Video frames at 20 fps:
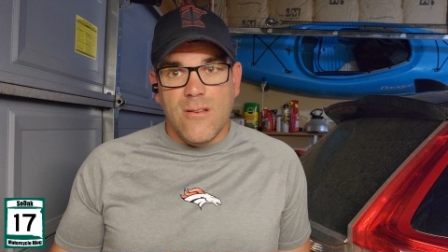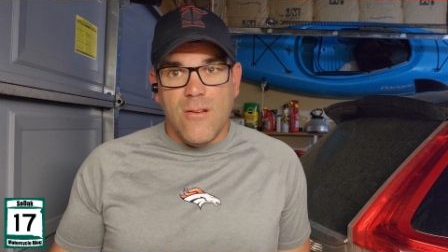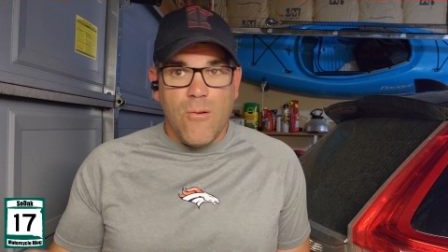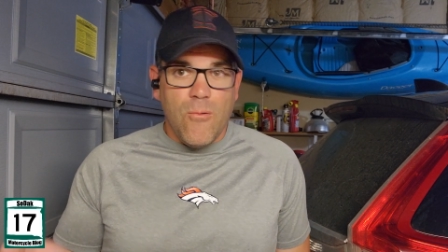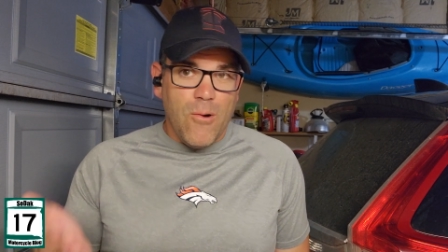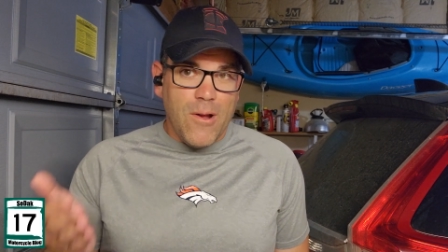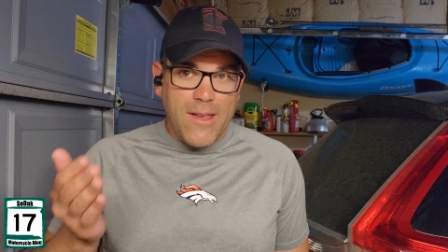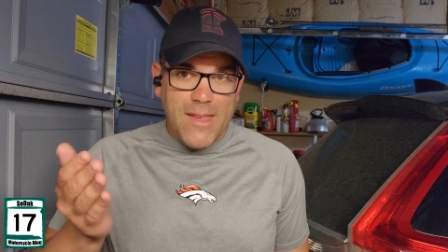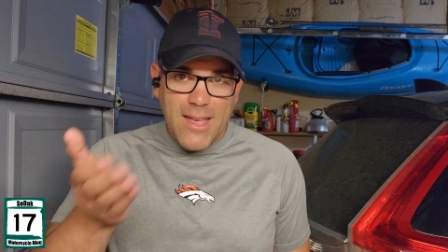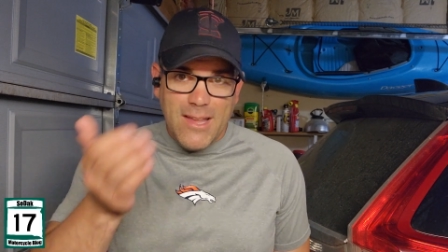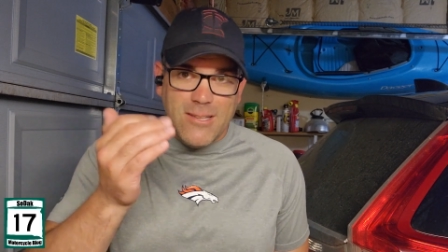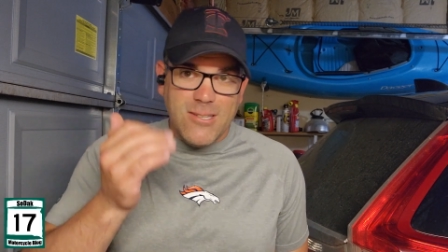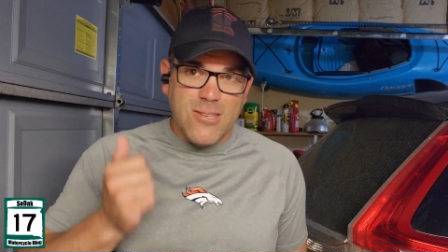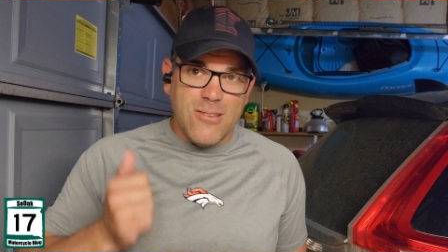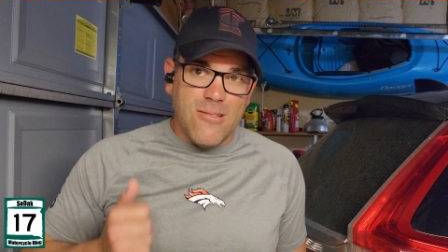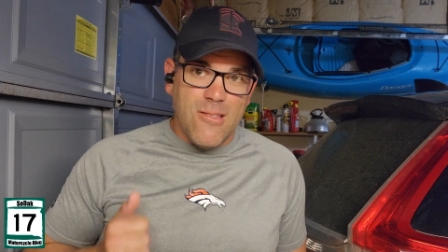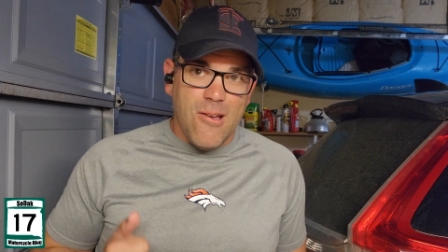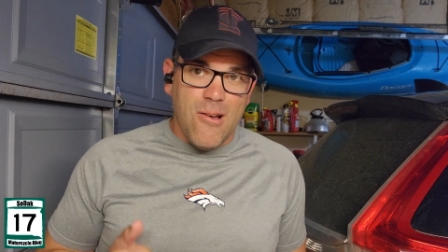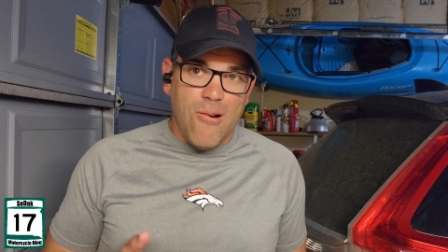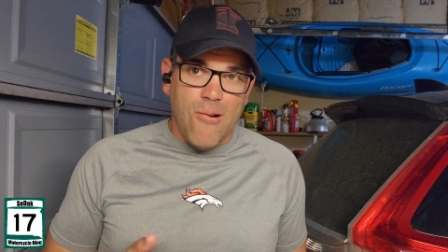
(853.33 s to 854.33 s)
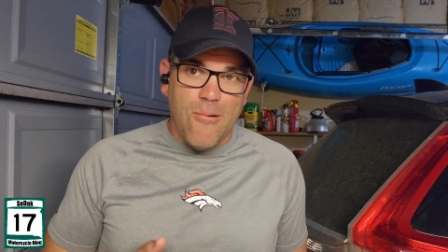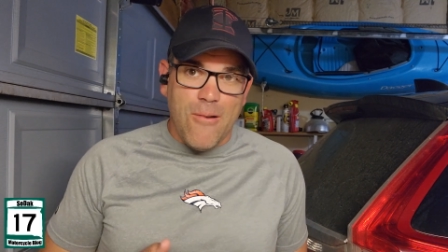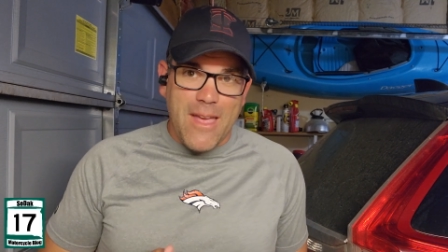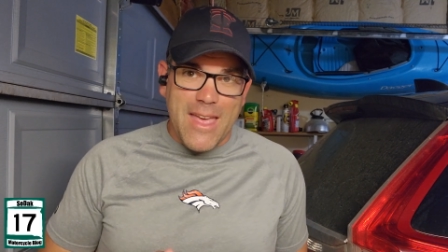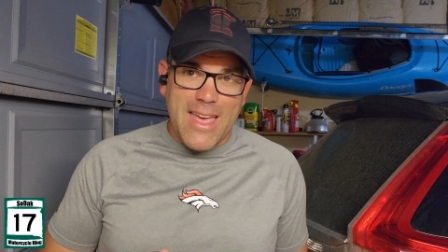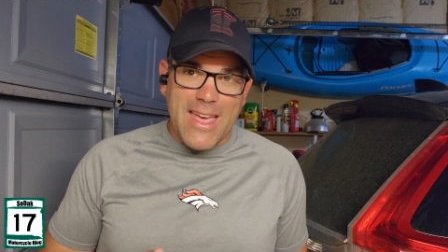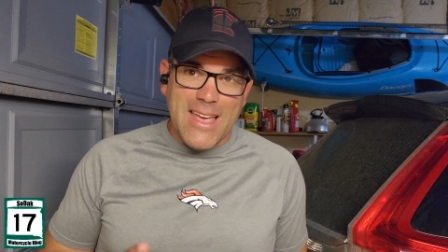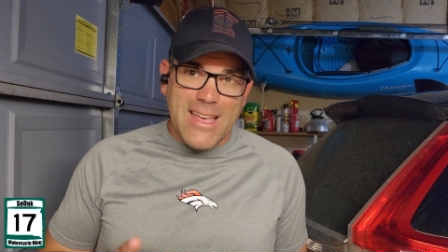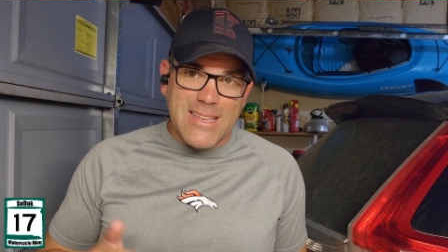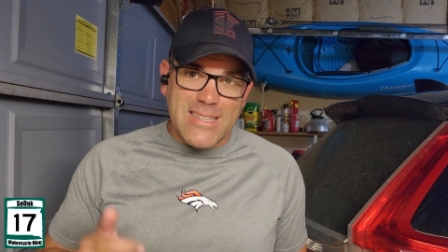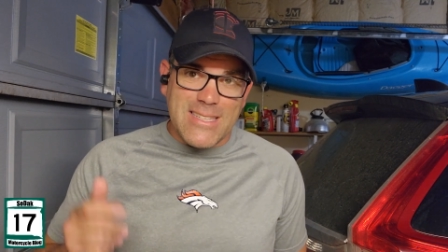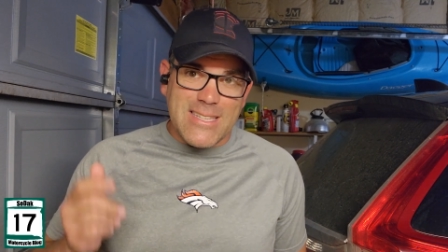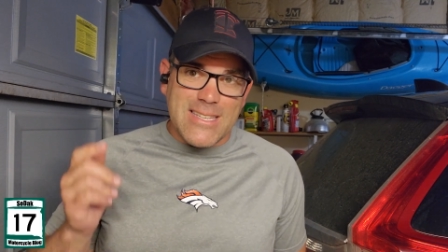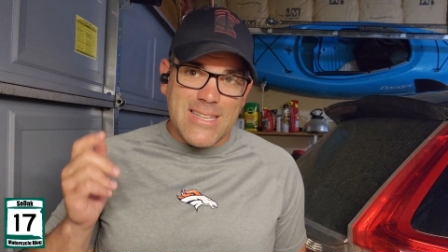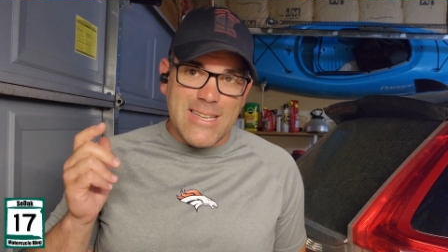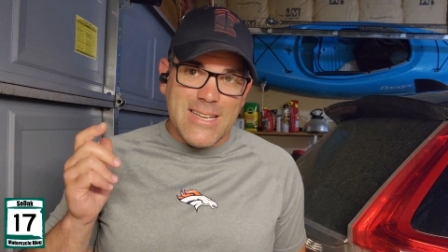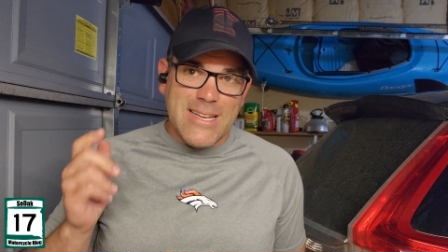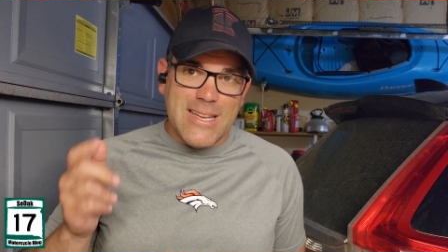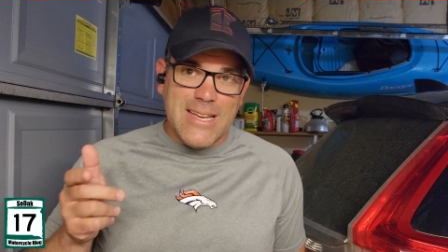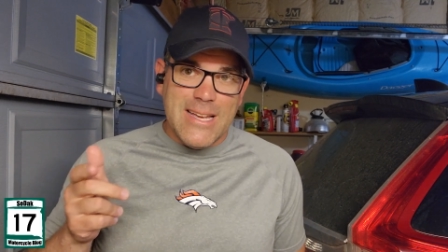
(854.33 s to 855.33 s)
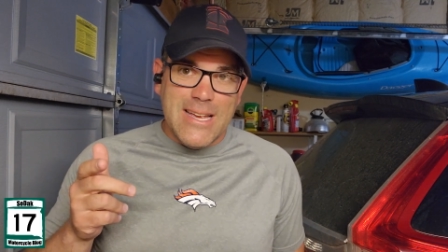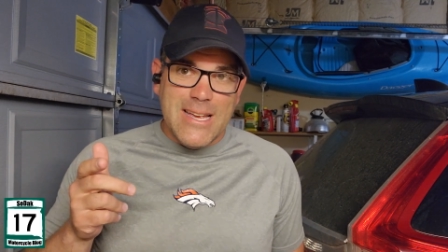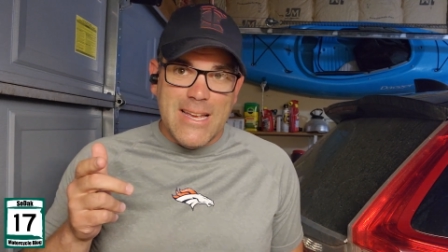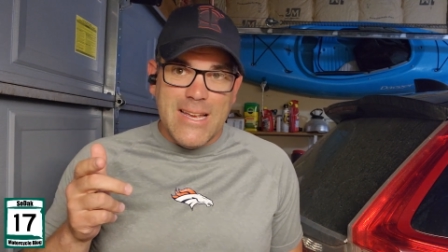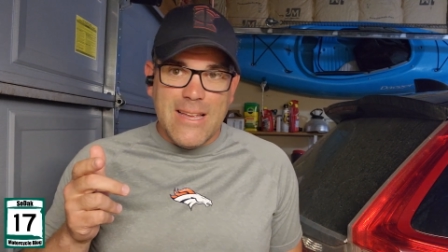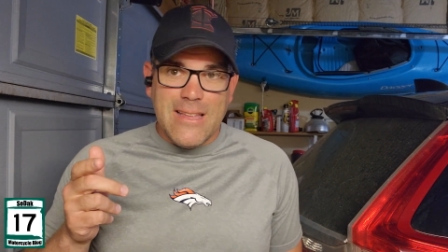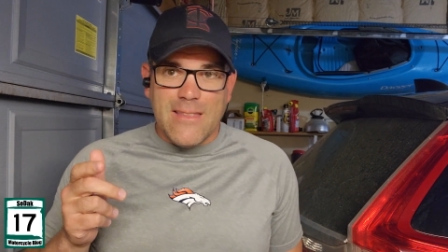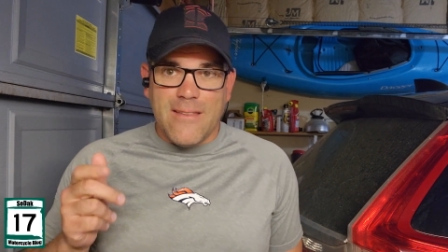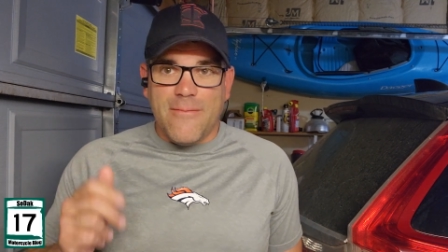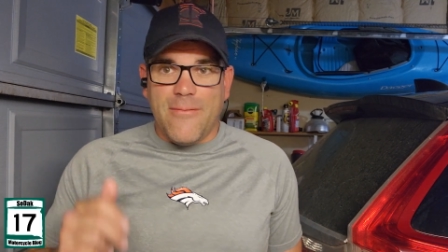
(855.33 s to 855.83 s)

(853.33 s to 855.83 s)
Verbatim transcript: What gets you though is the